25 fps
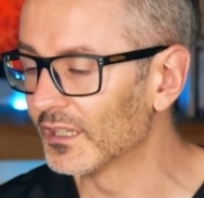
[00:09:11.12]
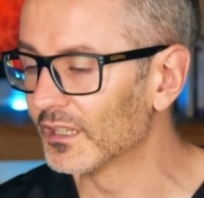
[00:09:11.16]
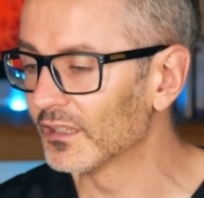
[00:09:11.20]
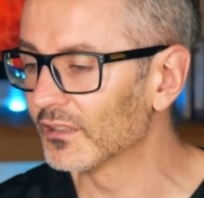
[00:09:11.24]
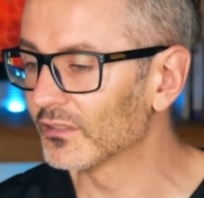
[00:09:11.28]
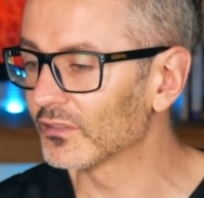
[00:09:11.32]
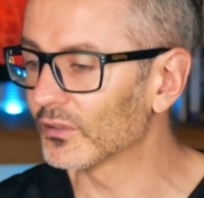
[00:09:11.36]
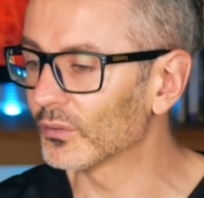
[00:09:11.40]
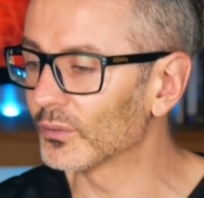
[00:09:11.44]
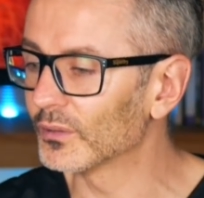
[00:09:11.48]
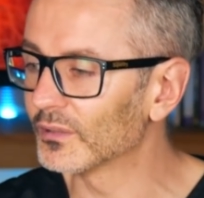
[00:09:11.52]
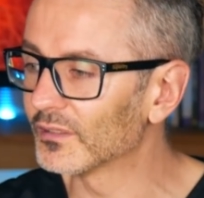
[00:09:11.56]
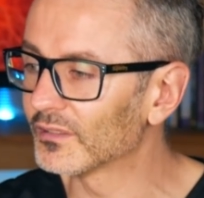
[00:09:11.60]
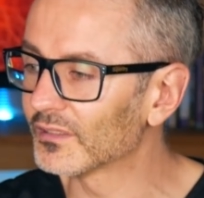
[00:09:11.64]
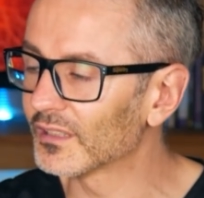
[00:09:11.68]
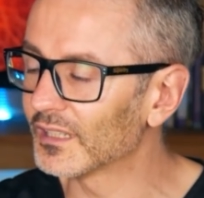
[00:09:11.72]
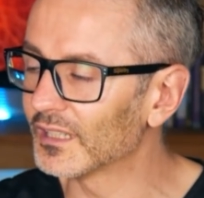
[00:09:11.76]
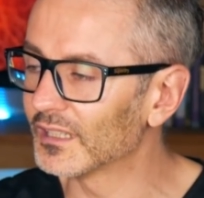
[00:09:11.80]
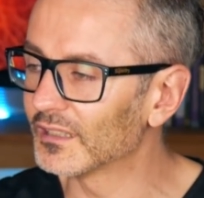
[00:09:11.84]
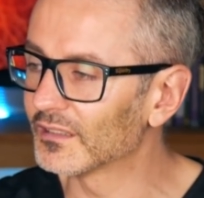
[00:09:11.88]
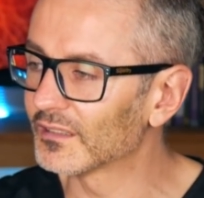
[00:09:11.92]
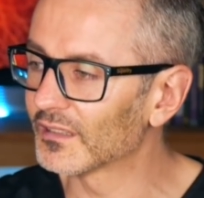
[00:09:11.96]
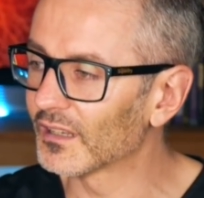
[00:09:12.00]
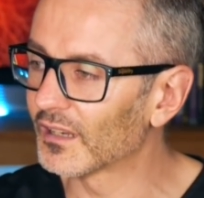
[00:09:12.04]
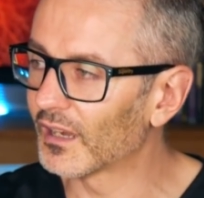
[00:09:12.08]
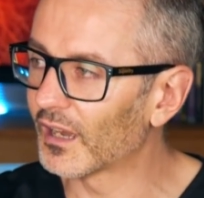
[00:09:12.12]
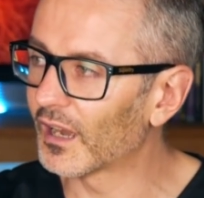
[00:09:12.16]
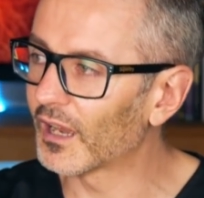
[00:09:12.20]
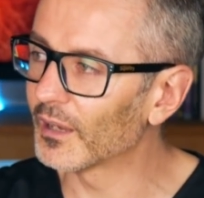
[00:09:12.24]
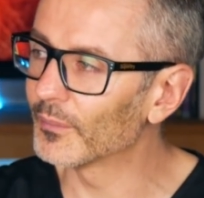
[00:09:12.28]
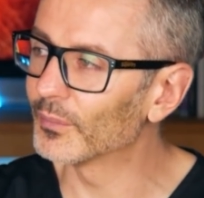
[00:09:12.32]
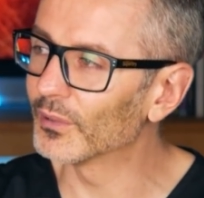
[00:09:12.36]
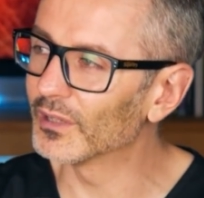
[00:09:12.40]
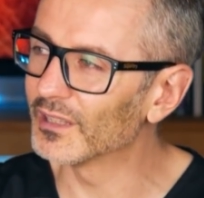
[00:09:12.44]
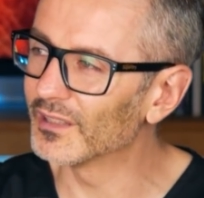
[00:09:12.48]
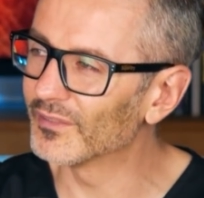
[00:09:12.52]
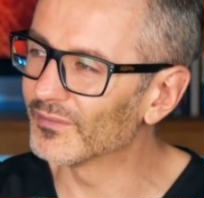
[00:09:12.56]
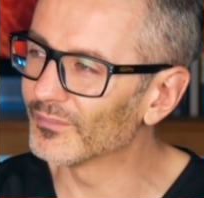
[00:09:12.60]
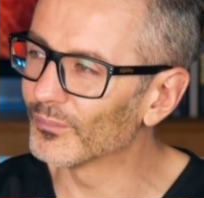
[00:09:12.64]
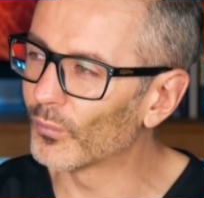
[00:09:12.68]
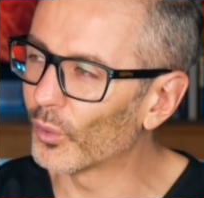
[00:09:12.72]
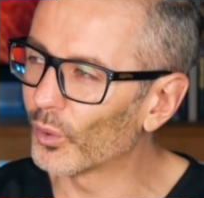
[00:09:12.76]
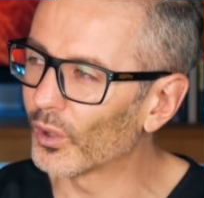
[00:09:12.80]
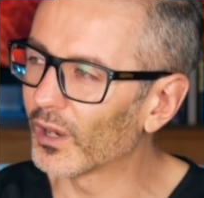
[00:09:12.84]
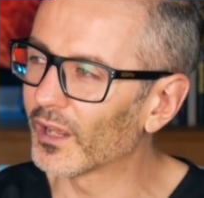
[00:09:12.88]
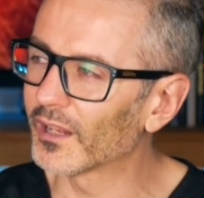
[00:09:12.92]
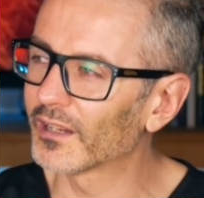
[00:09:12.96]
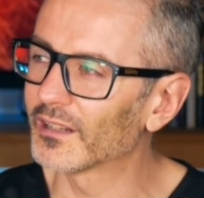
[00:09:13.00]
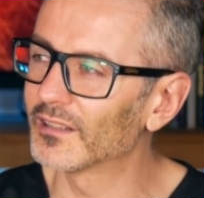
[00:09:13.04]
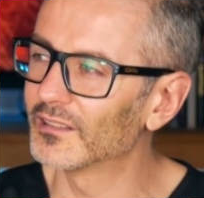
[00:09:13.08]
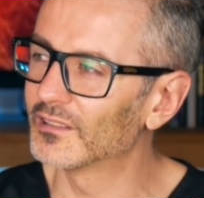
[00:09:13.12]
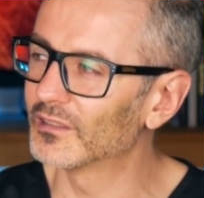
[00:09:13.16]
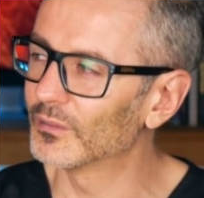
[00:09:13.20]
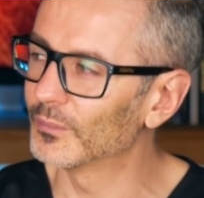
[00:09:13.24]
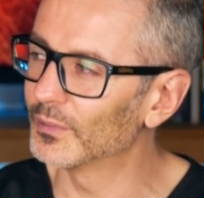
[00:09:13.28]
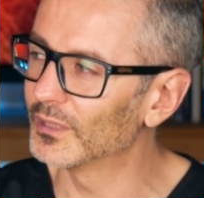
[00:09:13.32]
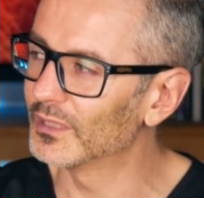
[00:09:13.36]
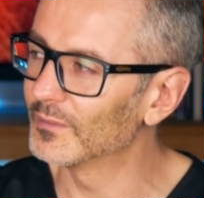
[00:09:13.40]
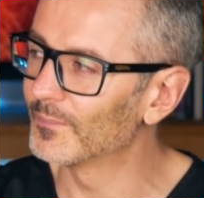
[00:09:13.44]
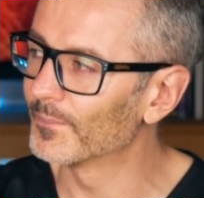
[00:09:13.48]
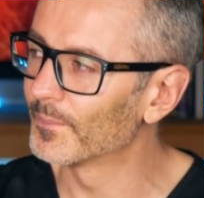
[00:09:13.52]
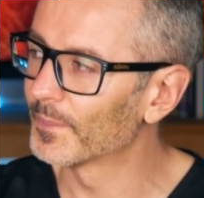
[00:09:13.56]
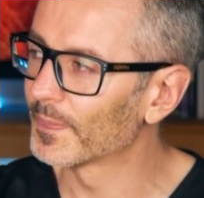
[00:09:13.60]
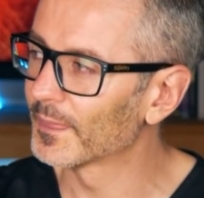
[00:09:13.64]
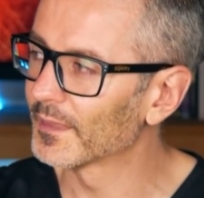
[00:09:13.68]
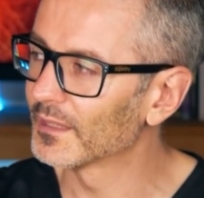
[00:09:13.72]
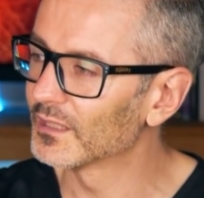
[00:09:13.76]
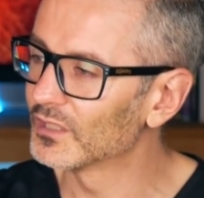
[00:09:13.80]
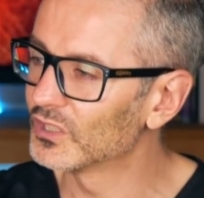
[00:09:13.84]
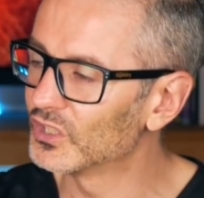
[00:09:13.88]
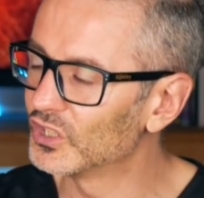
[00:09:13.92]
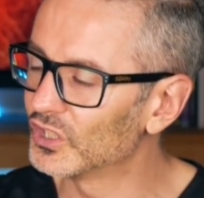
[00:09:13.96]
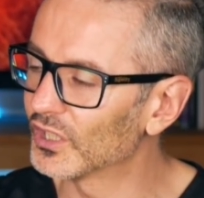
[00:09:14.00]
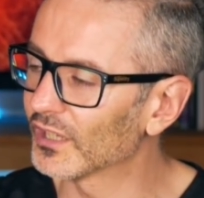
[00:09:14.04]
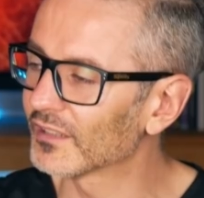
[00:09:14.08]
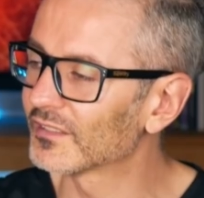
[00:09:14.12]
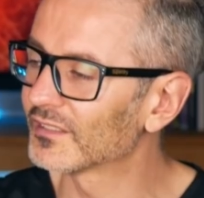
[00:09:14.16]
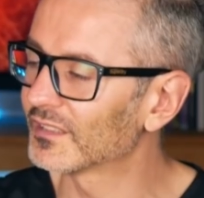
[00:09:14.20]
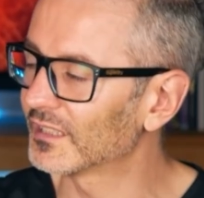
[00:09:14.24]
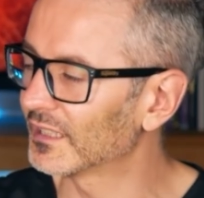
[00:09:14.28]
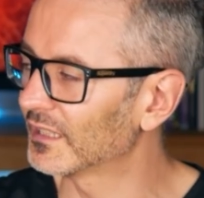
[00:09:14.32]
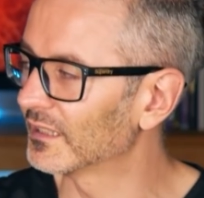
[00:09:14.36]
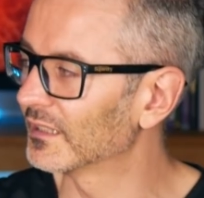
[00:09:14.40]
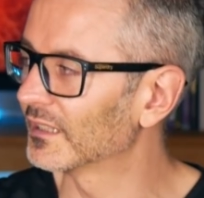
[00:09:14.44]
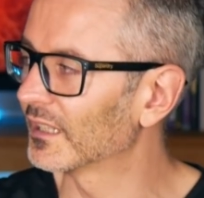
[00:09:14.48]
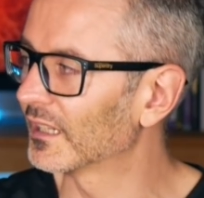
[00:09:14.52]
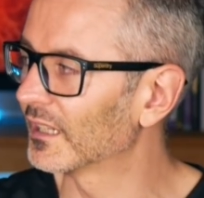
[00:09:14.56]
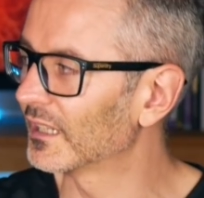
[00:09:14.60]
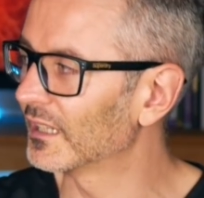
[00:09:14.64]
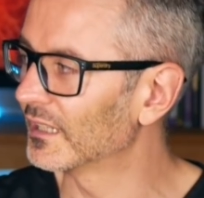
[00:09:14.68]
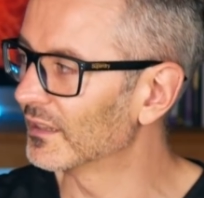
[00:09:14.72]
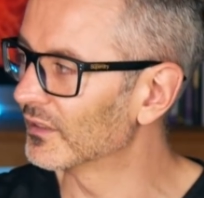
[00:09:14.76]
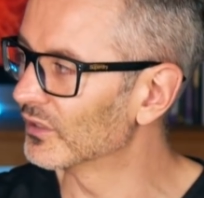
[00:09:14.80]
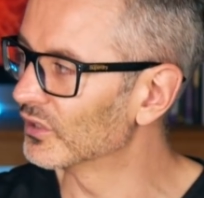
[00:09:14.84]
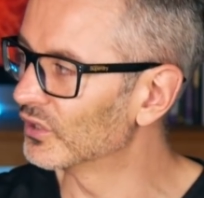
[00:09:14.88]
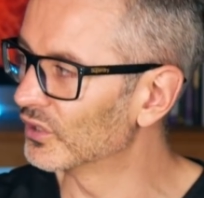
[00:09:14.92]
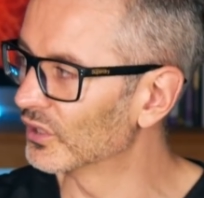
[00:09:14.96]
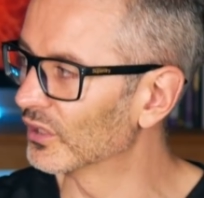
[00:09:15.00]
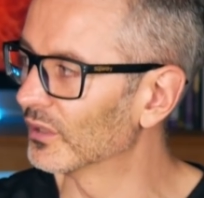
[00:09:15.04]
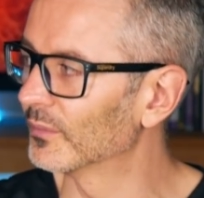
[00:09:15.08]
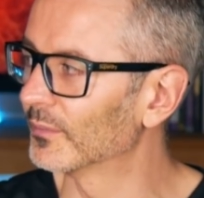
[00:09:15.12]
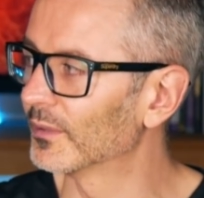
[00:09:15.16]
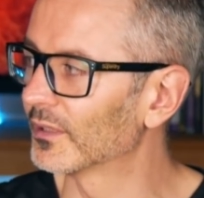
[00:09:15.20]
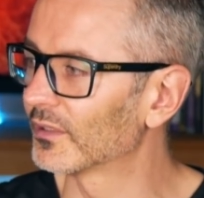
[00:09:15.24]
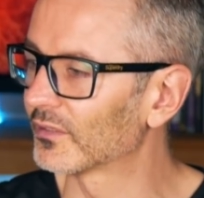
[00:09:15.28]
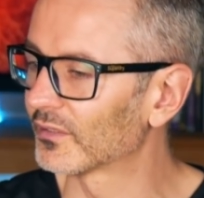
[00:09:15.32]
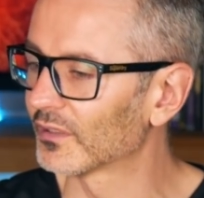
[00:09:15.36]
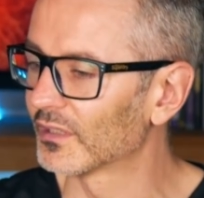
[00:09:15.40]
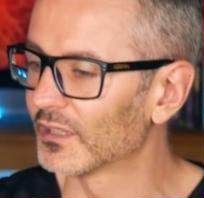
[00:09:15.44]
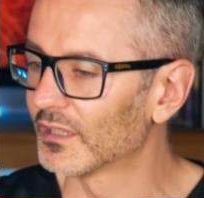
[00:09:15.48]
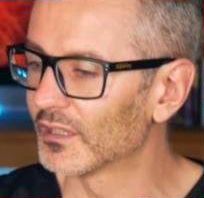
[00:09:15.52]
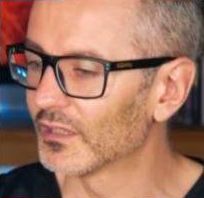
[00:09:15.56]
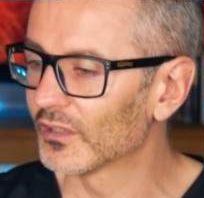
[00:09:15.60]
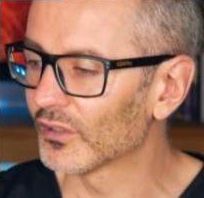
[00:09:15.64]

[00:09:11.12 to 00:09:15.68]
So it's I believe more likely to be just in the dermis,